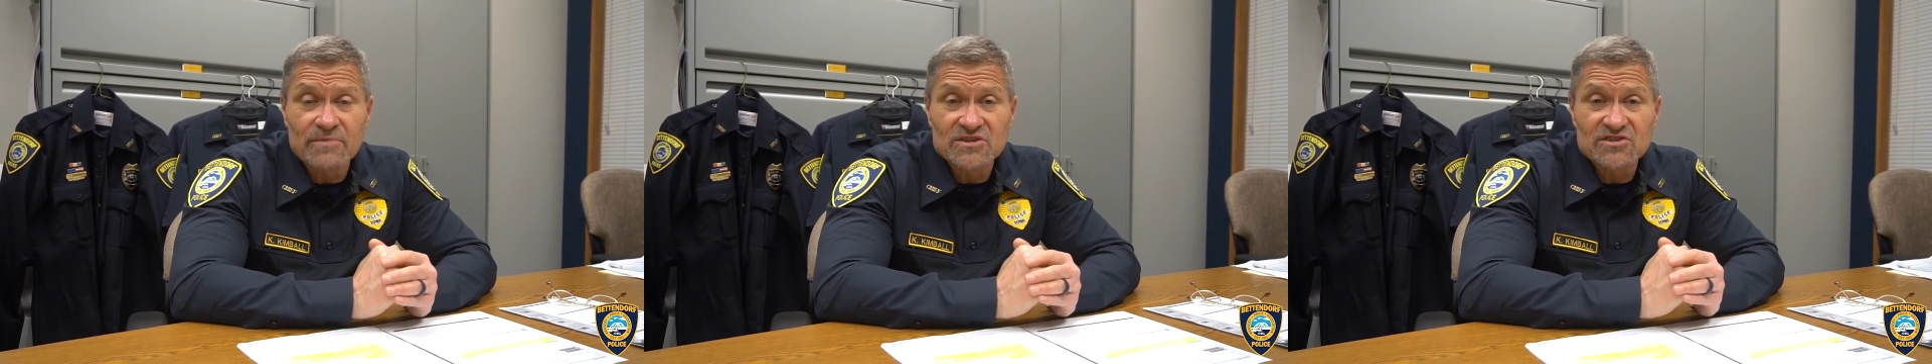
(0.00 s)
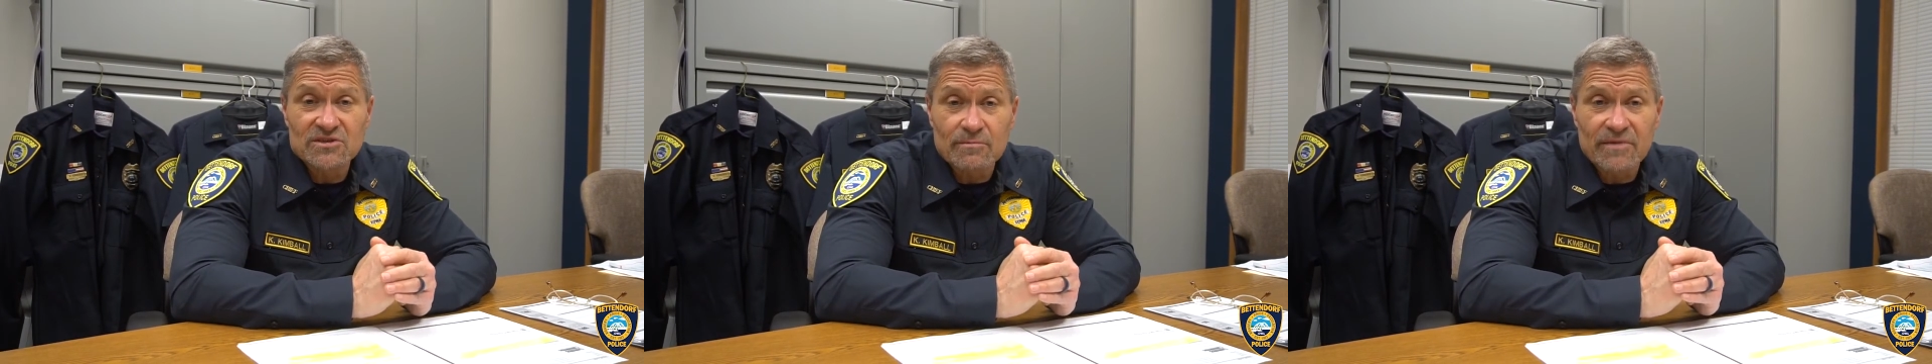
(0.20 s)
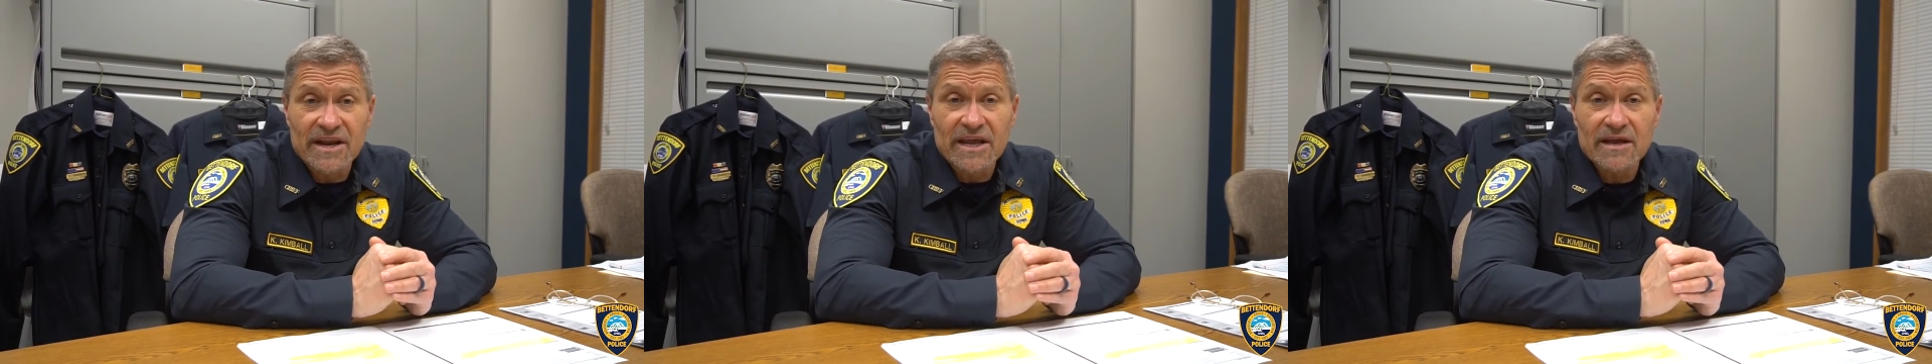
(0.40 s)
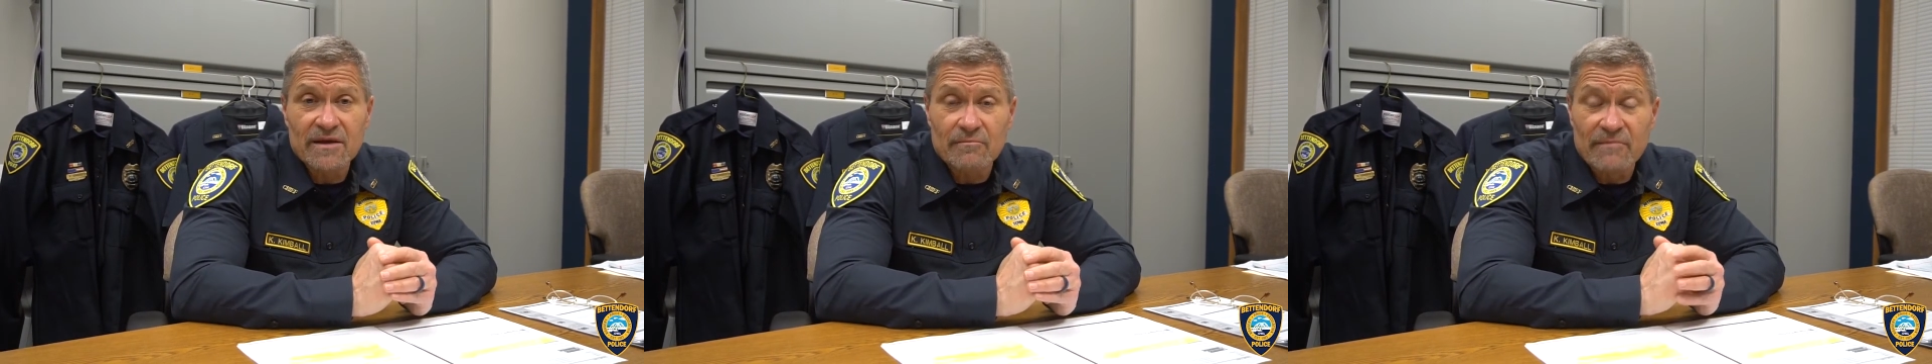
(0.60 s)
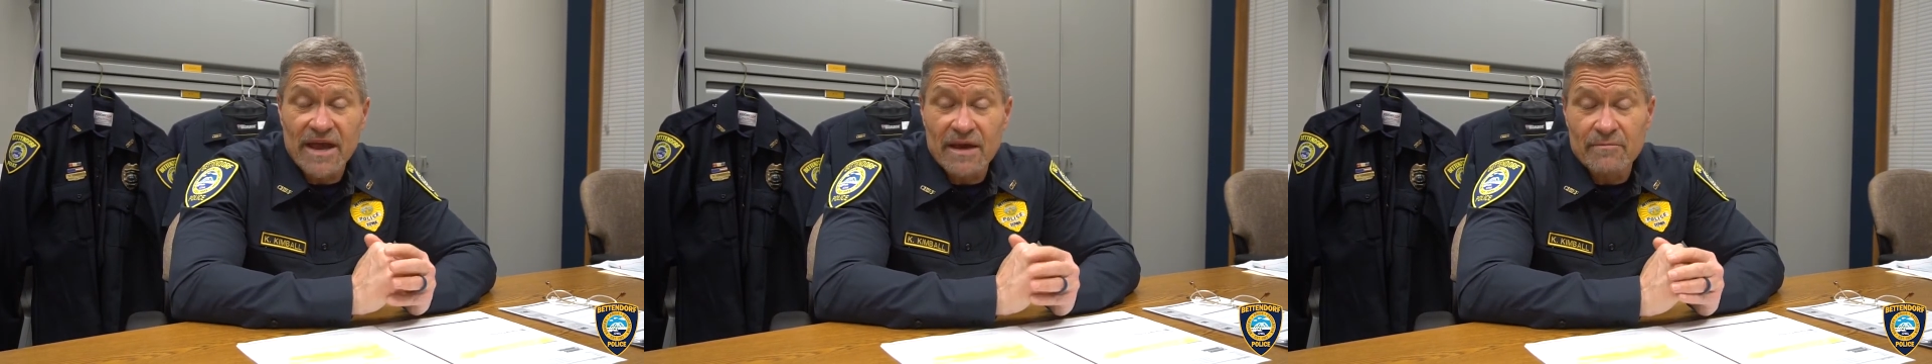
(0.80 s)
but somebody
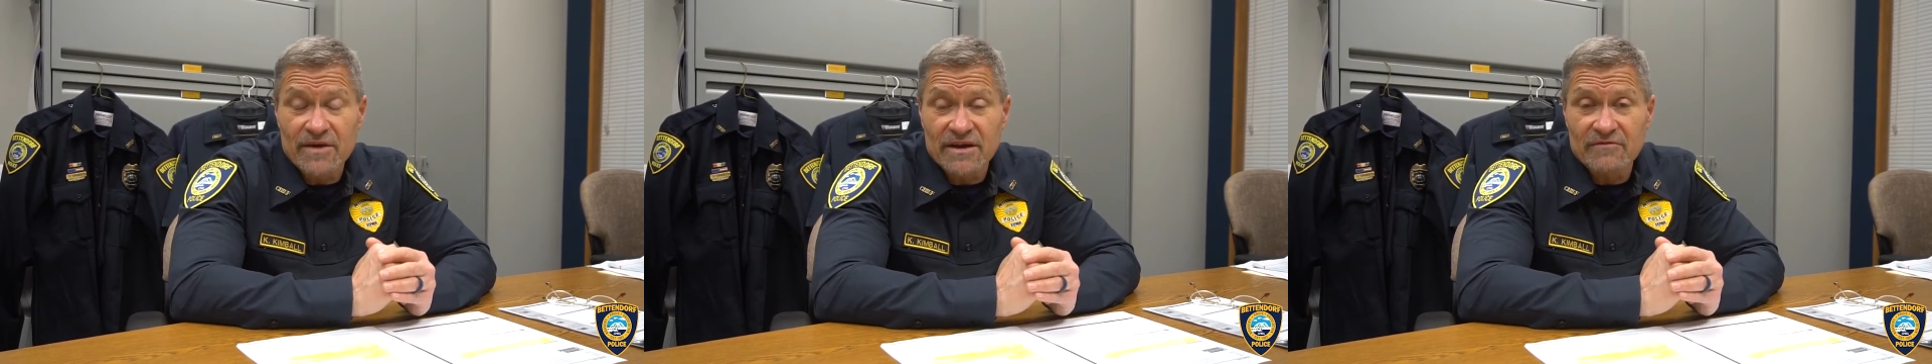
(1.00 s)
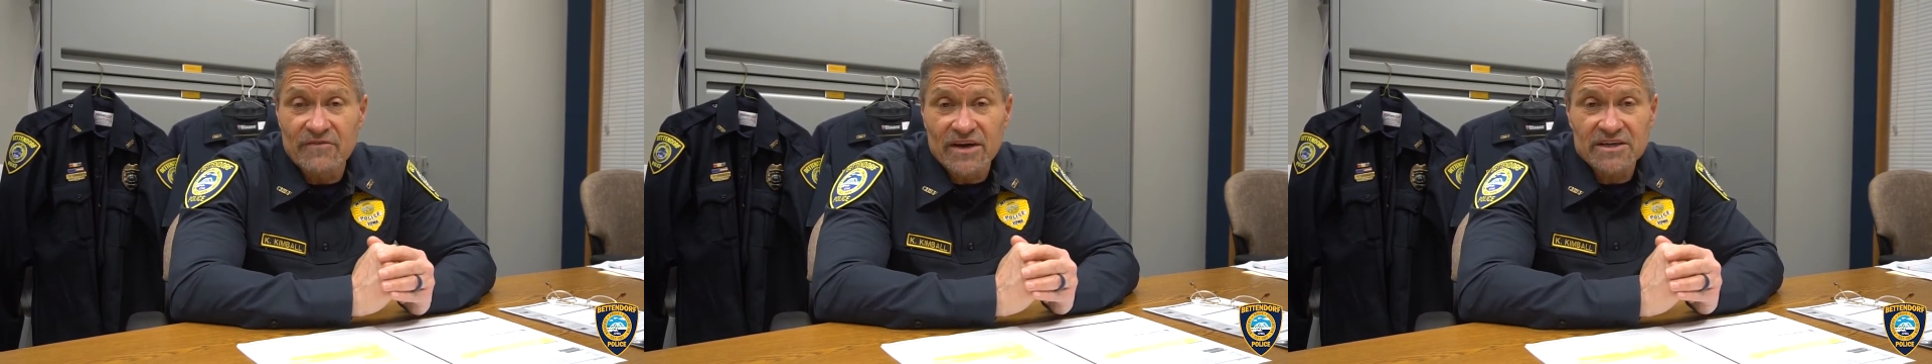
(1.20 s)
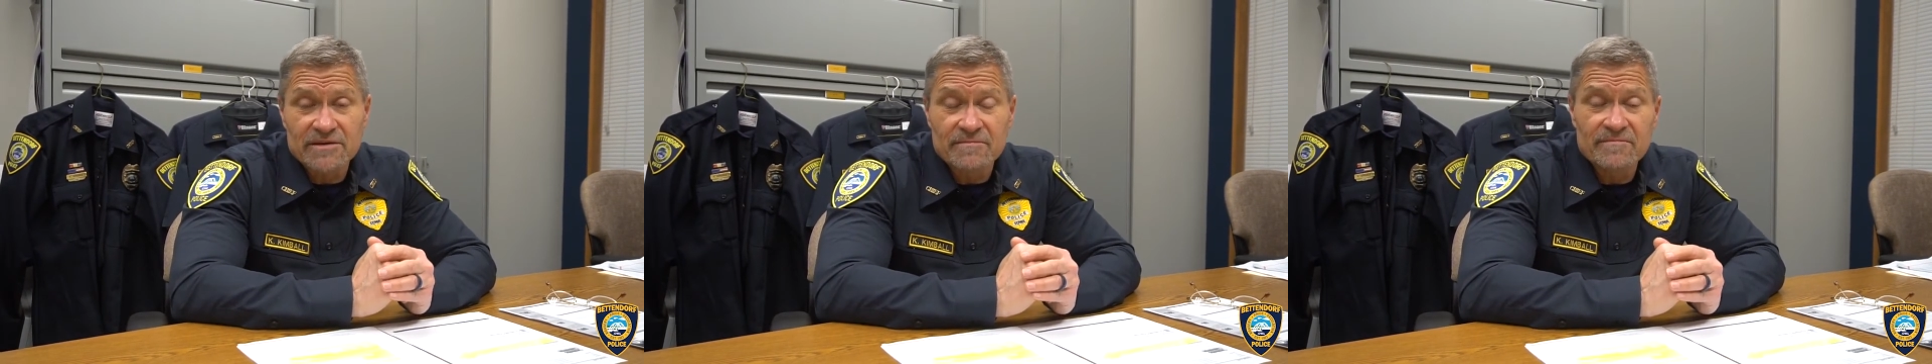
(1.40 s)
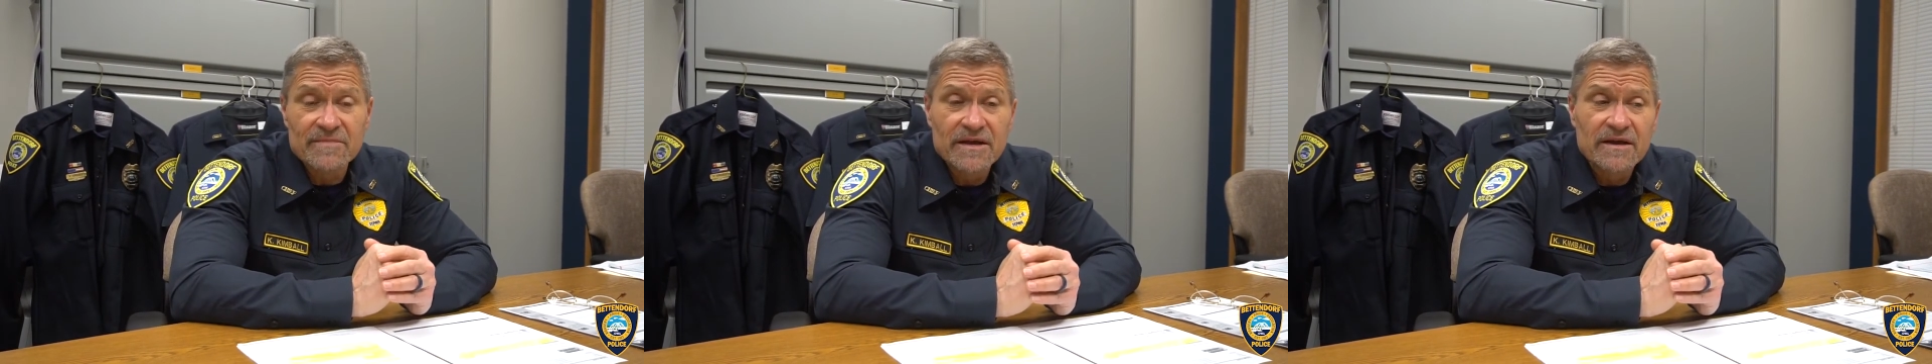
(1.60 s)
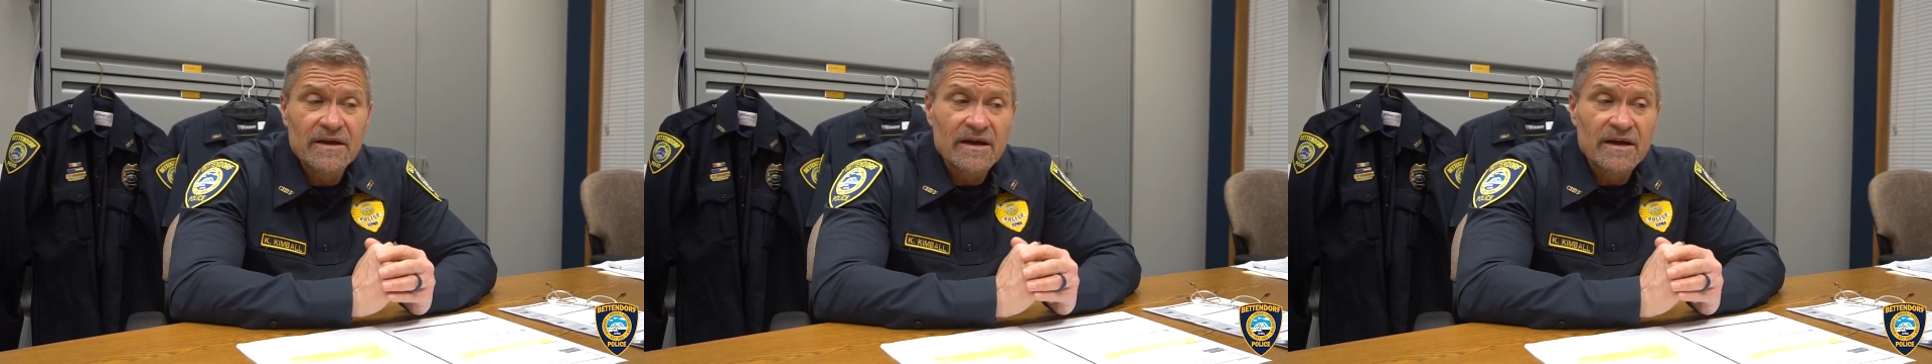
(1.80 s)
may have been a victim